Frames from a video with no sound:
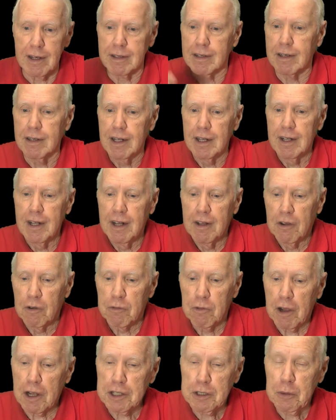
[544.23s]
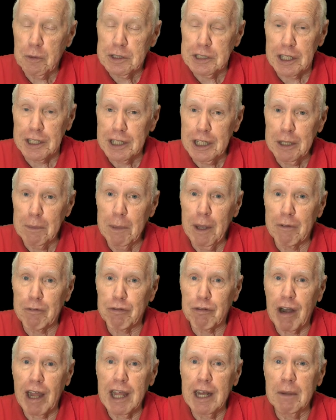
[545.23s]
And Roger was a little bit
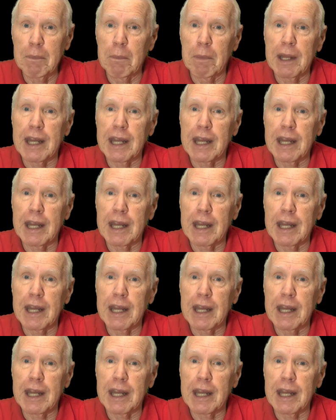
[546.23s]
frightened,